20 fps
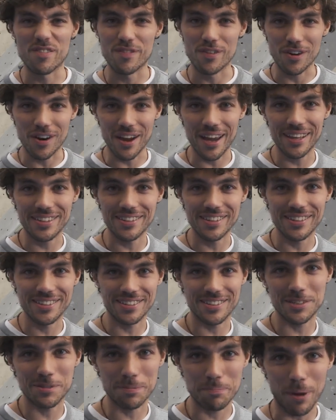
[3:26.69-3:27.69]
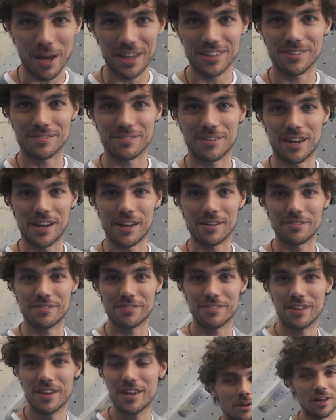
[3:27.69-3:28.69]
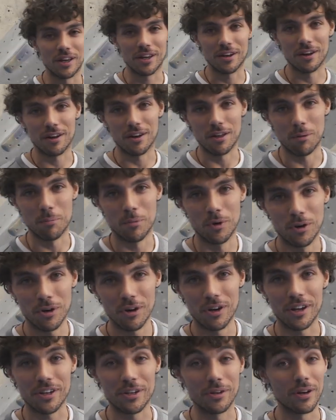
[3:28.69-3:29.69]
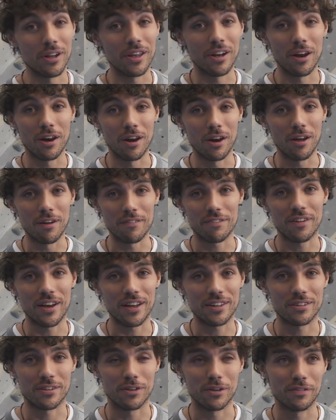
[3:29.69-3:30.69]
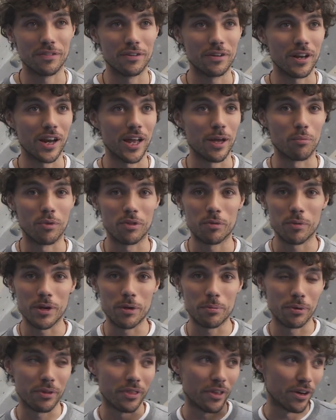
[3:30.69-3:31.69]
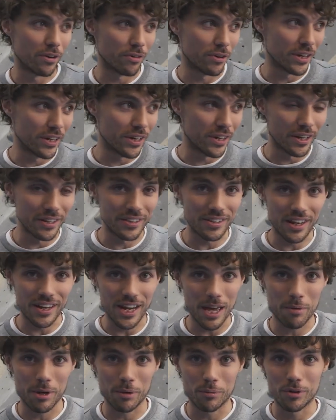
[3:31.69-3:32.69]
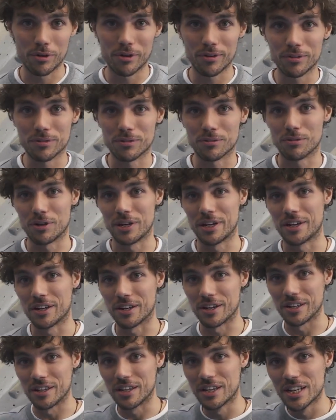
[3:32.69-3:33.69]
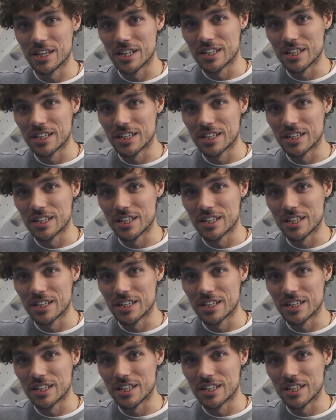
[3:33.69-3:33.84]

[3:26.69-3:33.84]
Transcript: Variety is the spice of life. learn a lot more and you'll learn a lot faster if you climb with people that are really good at dynamic moves, really good at